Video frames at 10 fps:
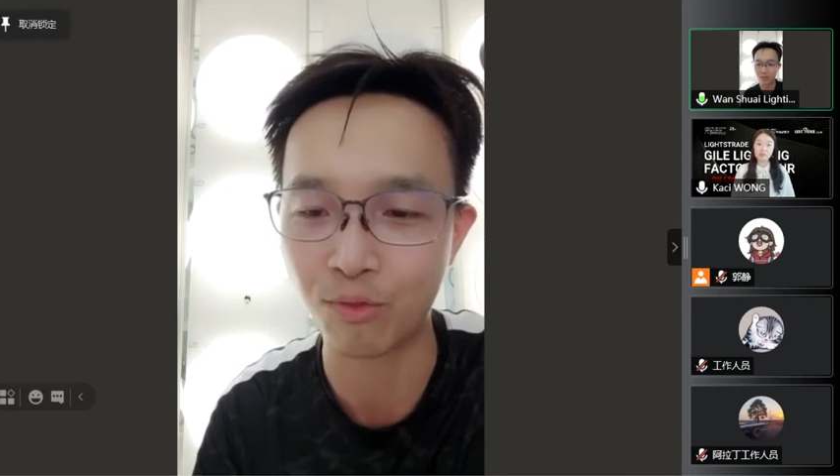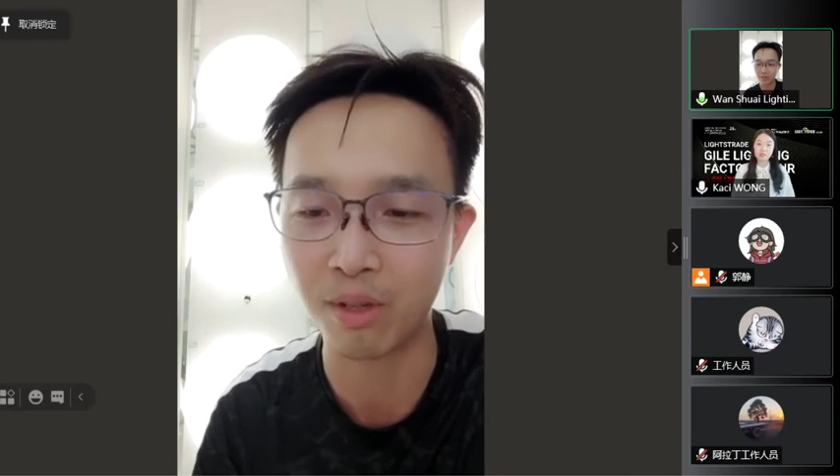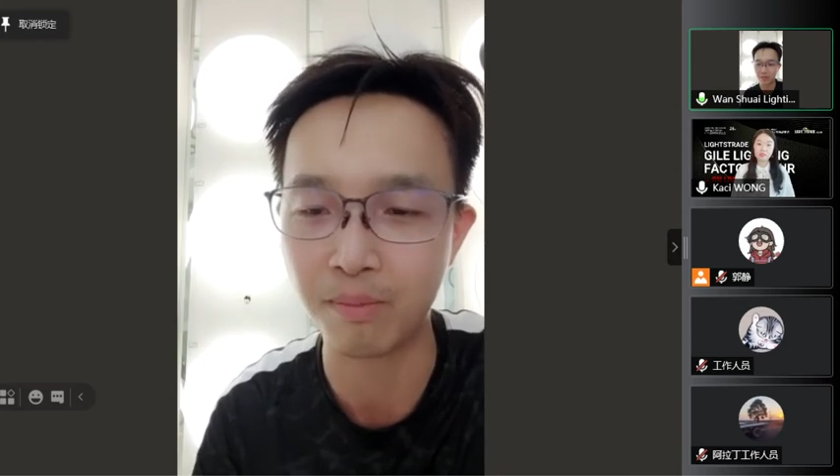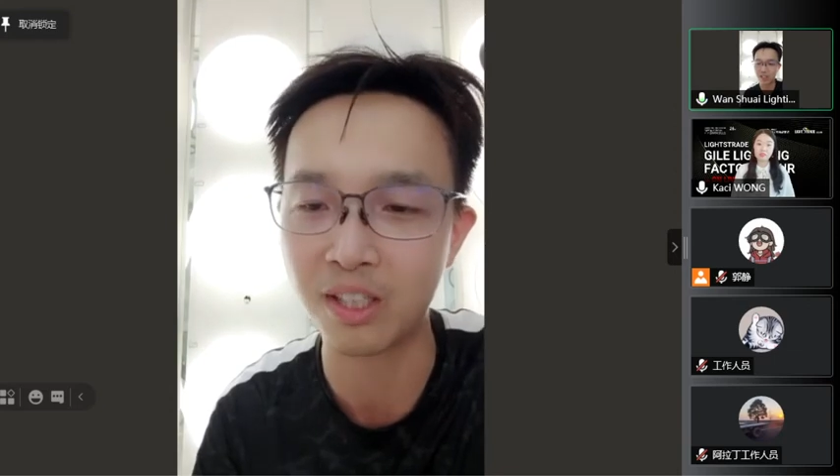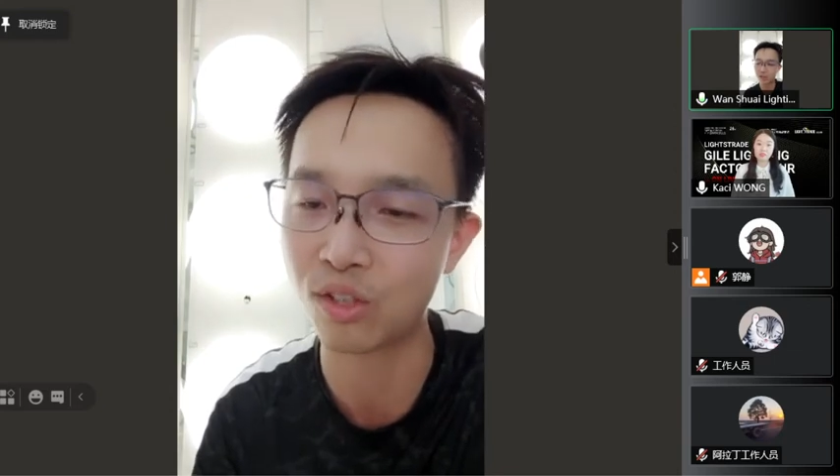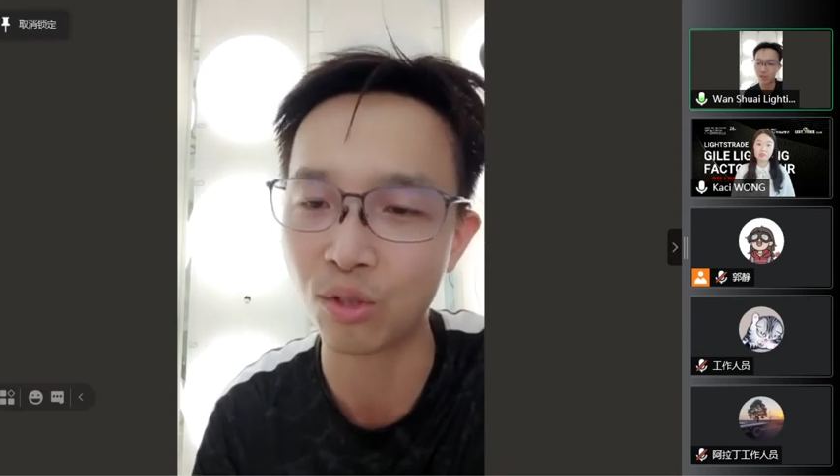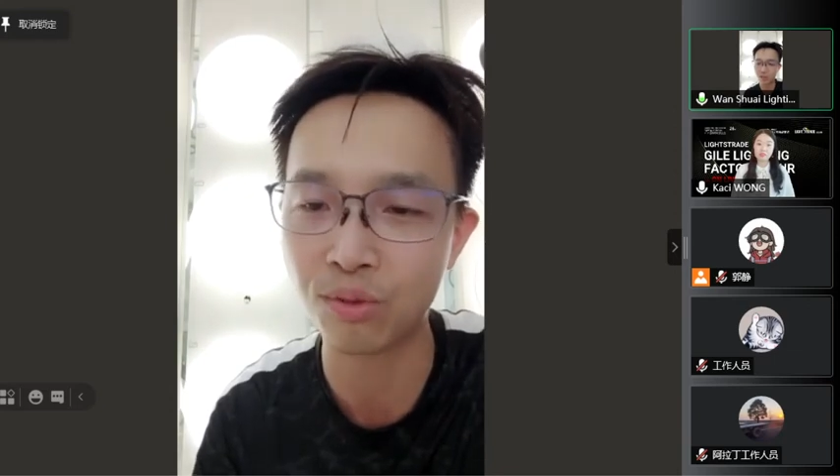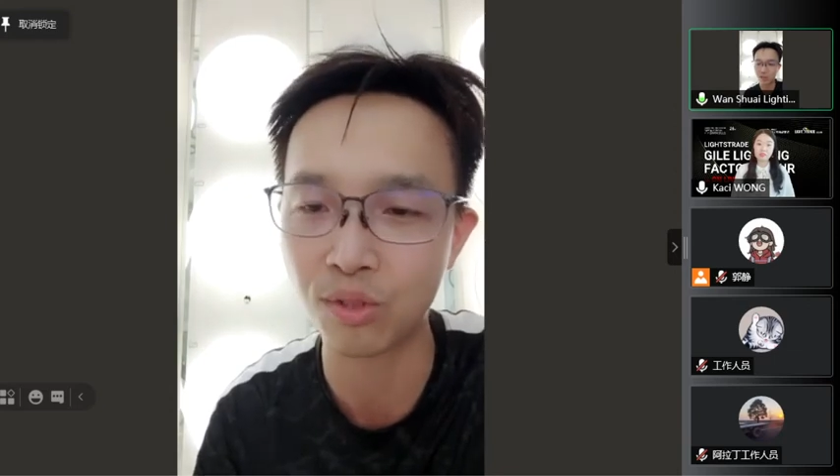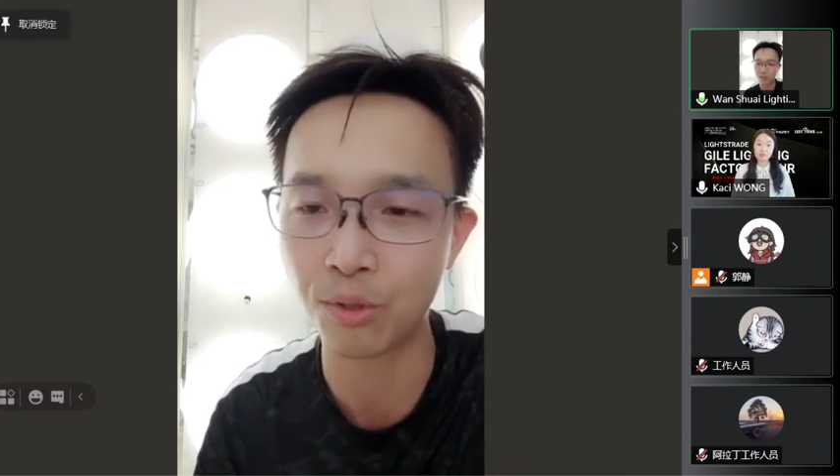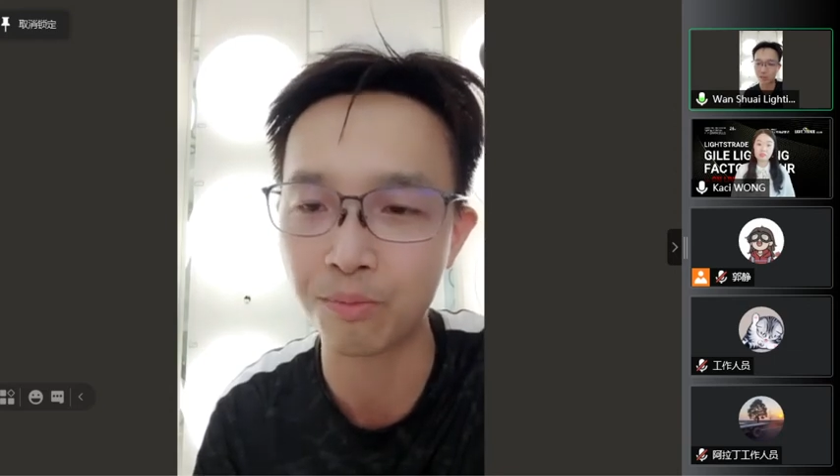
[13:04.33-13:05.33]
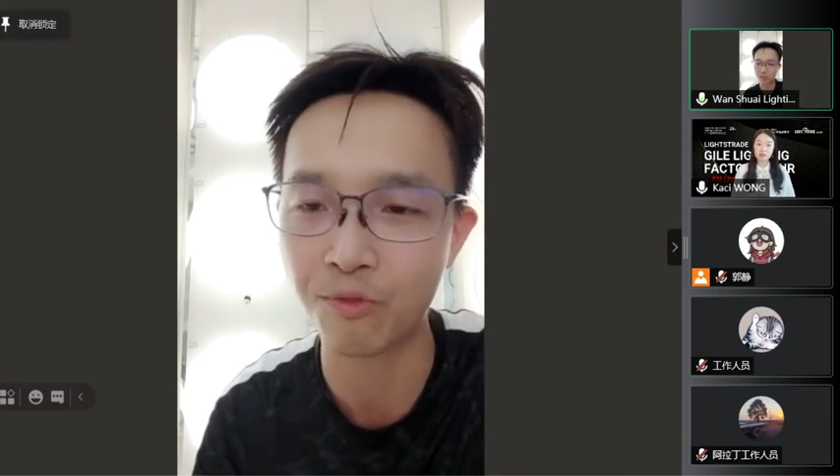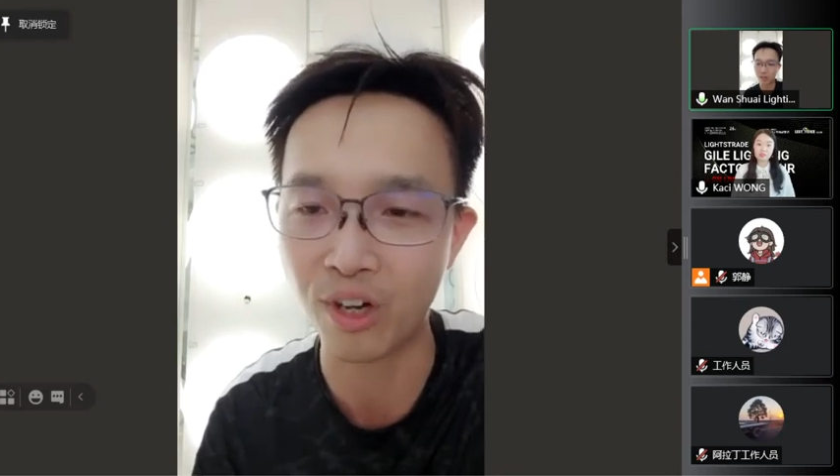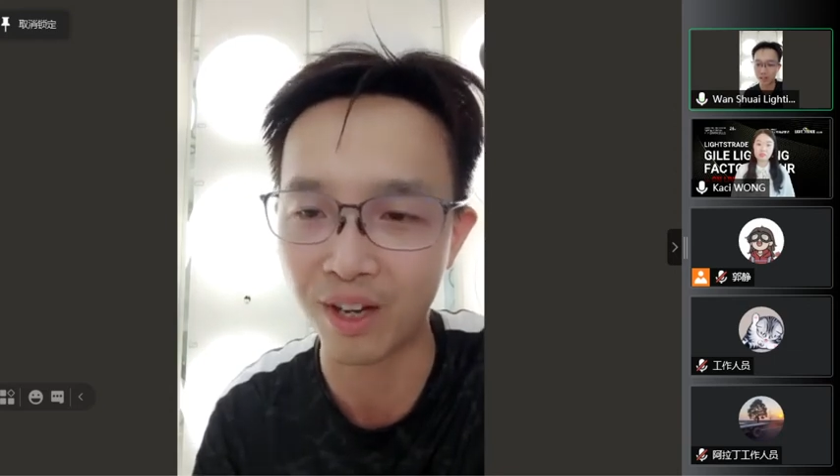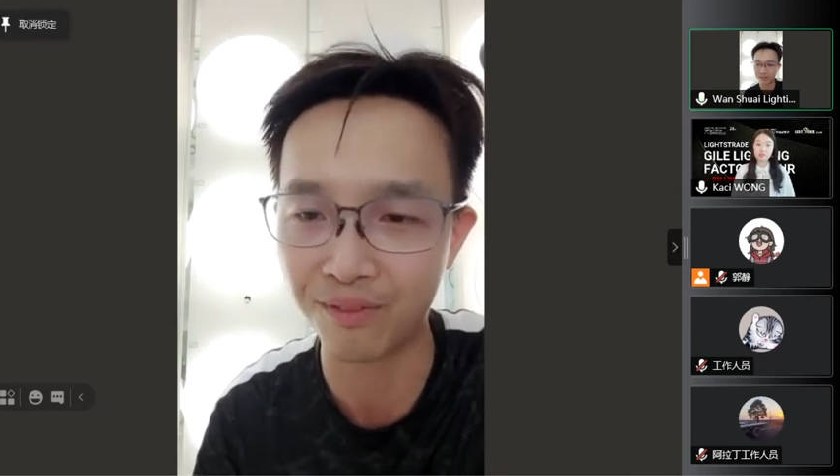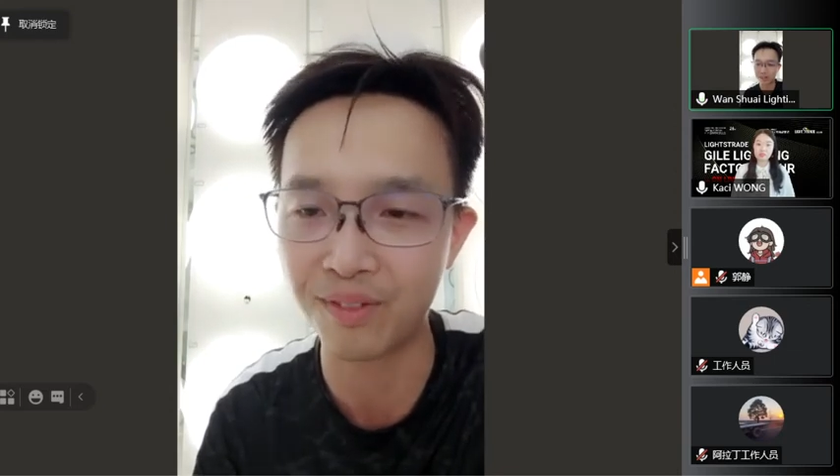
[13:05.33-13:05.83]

increment. Is also roughly